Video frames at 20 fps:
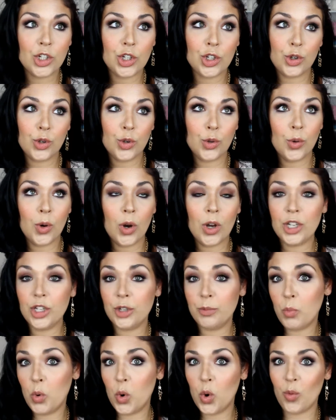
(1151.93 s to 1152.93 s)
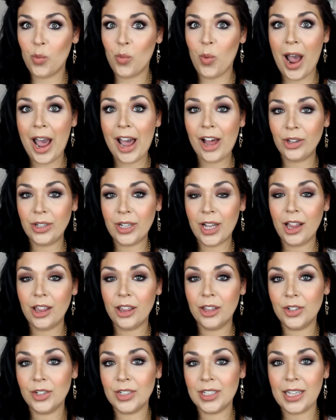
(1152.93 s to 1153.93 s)
to more wild
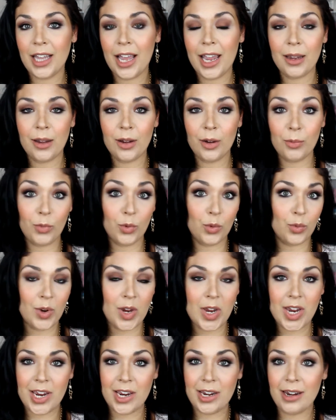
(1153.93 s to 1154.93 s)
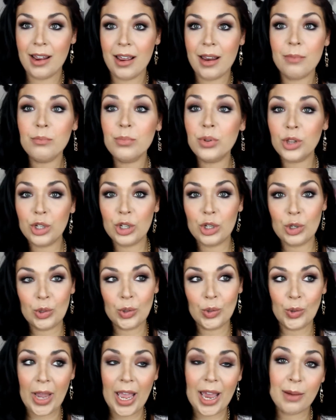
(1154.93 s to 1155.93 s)
colors colors like green and
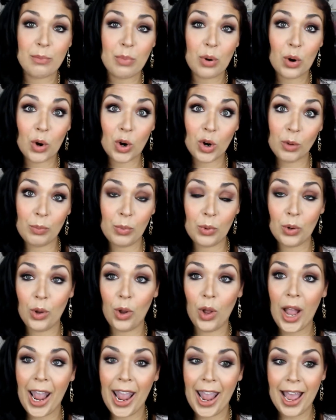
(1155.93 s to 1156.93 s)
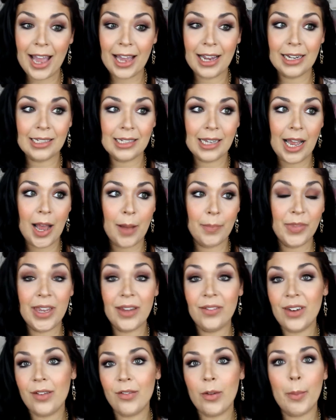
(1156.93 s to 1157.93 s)
blue and purple and um,
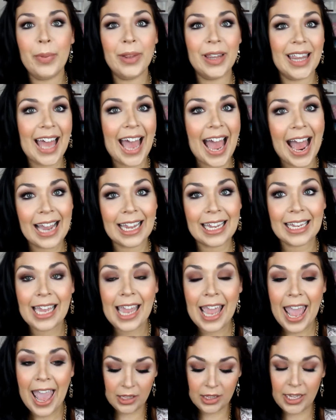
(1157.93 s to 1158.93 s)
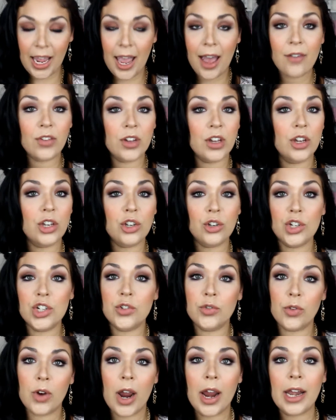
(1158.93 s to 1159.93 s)
they even have a black. They have a
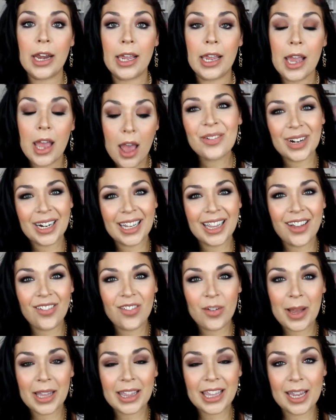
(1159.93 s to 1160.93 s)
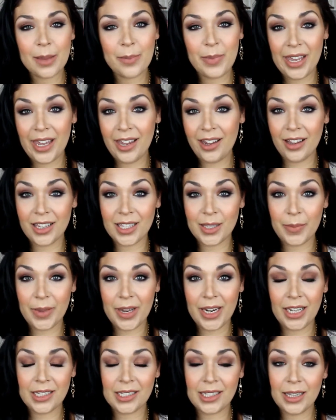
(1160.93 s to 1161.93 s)
huge variety. What I love about the MBA
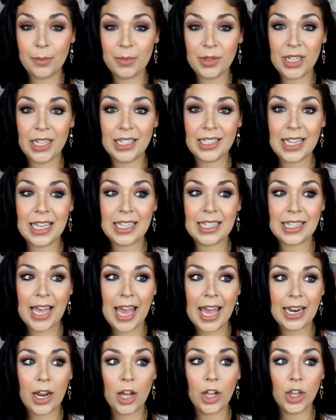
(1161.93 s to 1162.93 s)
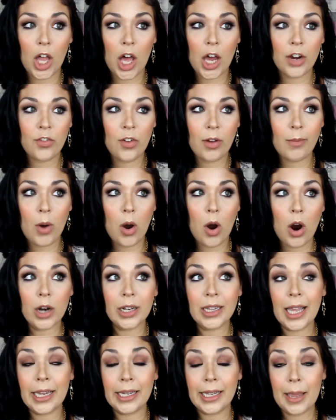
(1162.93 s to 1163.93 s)
Cosmetics lipsticks is that a lot of them
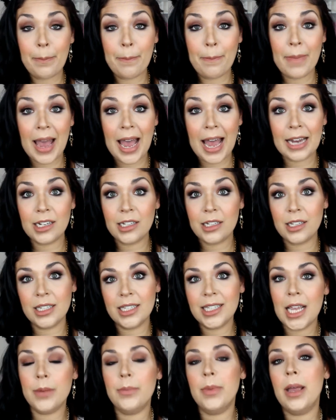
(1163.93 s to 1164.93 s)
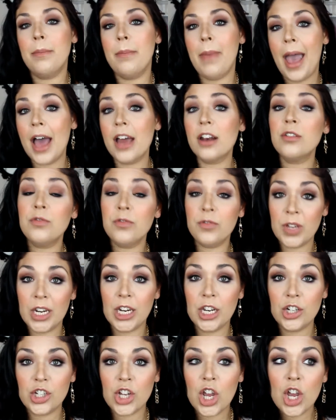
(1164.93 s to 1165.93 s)
are like a matte to semi-matte
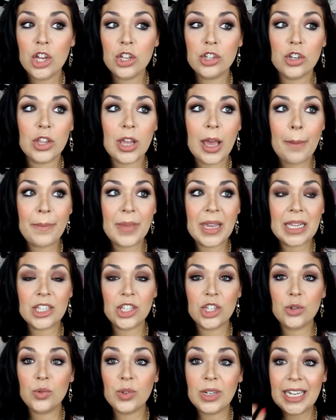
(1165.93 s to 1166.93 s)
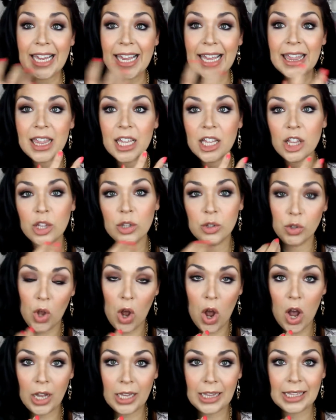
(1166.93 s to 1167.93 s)
finish. So that means you get the
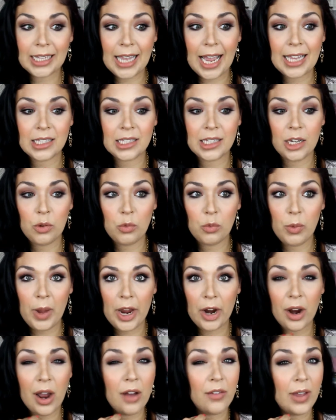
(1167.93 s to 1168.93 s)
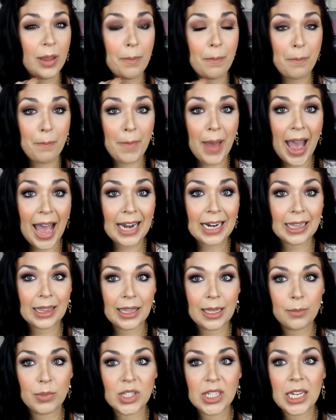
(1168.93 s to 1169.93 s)
long lasting wear of a matte
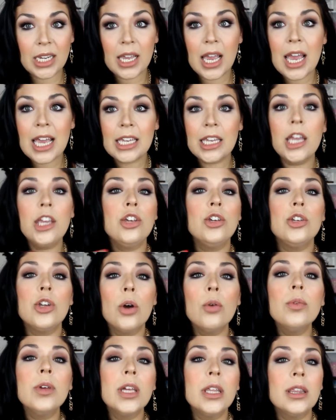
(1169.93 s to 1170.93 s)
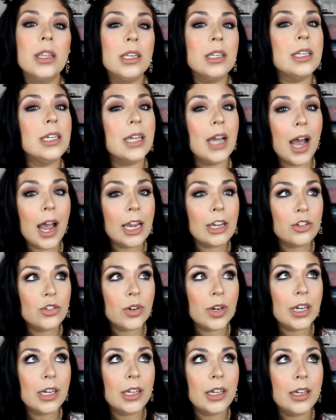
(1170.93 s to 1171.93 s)
lipstick, yet you don't get the
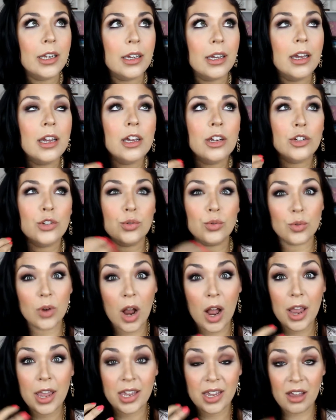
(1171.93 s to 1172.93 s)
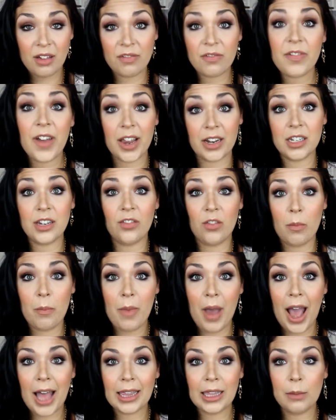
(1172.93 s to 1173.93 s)
dehydrating, drying effect of a
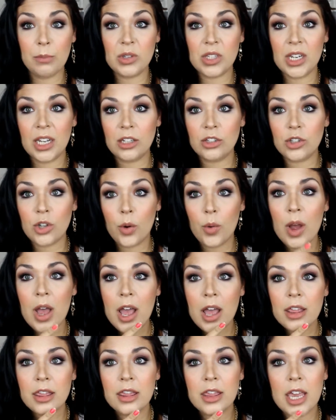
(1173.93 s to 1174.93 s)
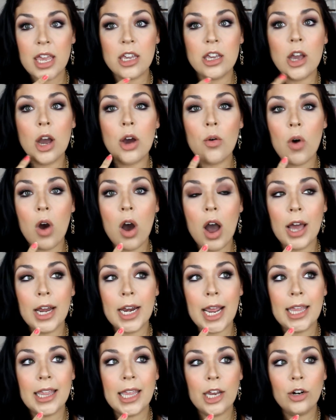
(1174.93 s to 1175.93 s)
matte lipstick. So they go
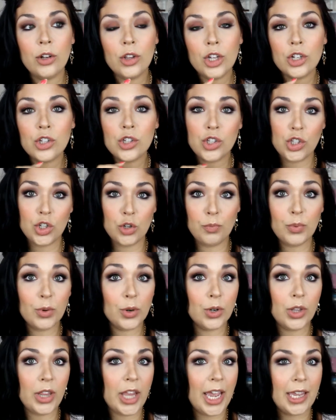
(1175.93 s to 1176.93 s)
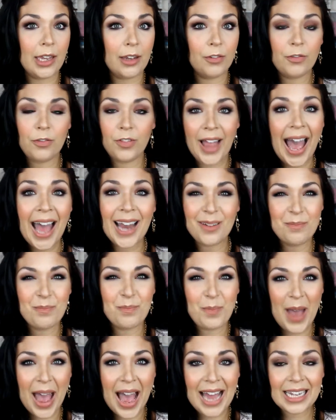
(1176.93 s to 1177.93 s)
on and they don't look super like flat
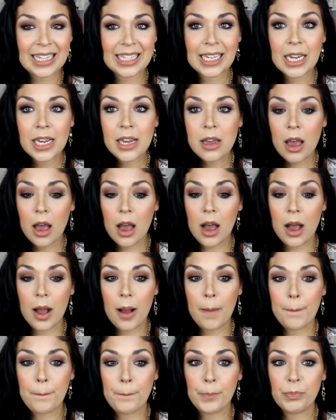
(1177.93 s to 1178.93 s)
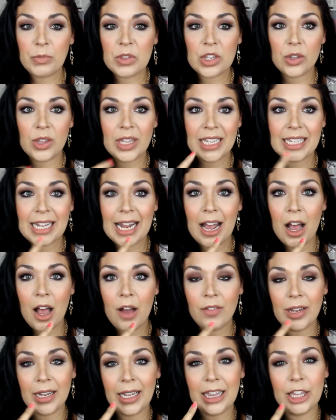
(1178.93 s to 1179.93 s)
matte. Um, so they still
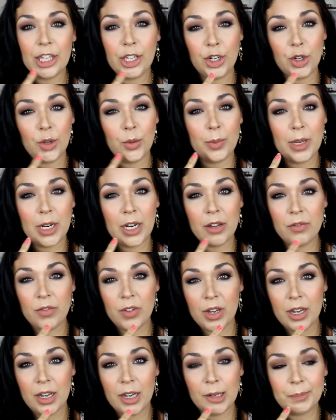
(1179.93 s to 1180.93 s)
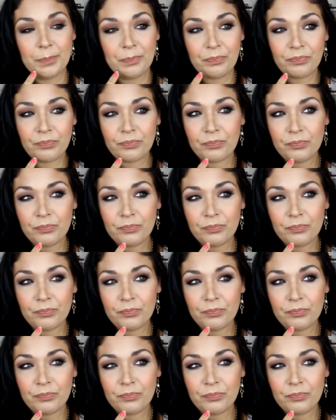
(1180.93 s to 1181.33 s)
have like a little bit of a um,